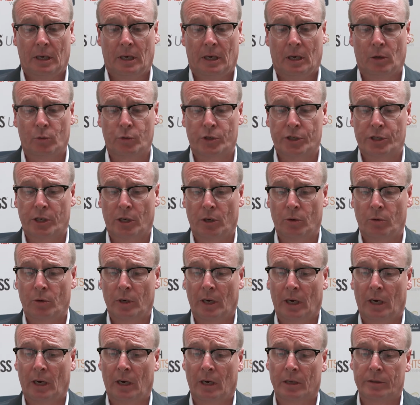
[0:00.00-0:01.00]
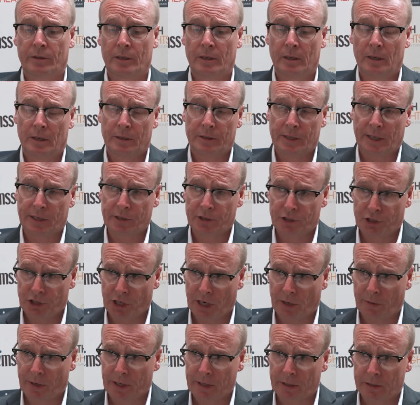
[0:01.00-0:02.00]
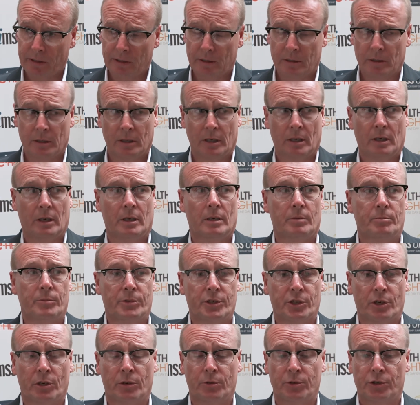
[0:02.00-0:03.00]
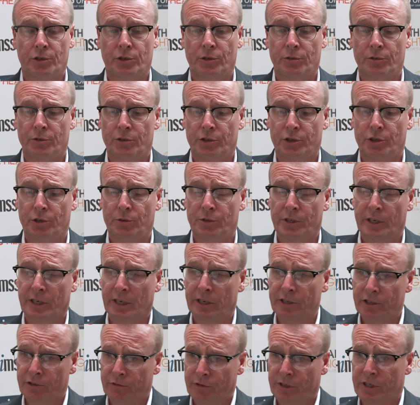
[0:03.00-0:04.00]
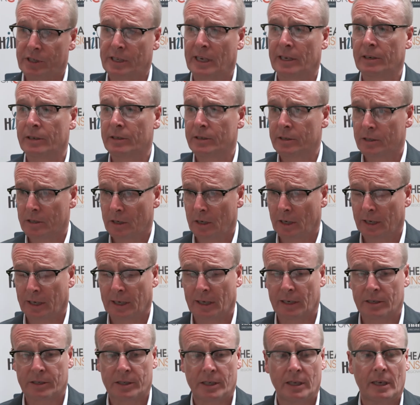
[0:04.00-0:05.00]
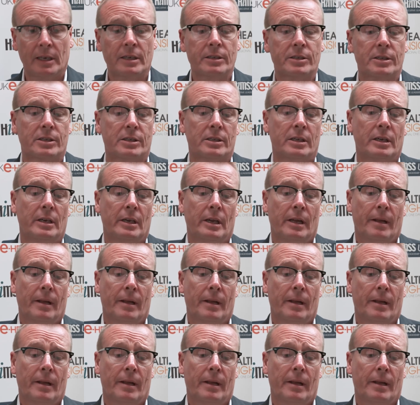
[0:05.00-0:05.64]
also our data sharing solutions using industry standards like XDS,